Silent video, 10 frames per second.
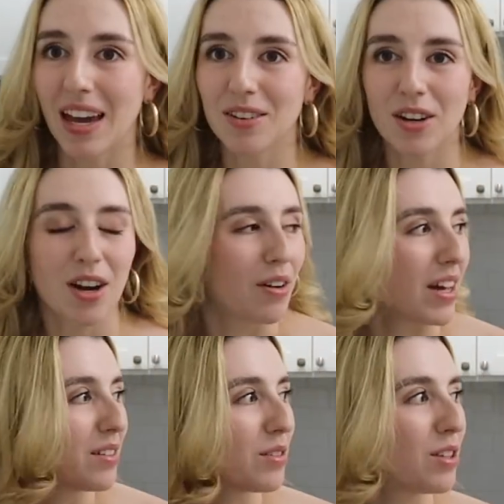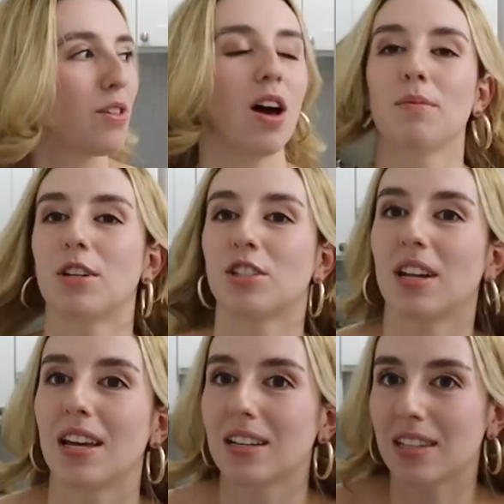I don't know. I didn't really vlog much
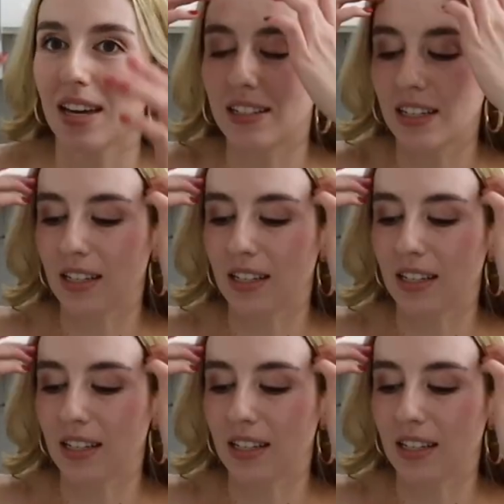today because I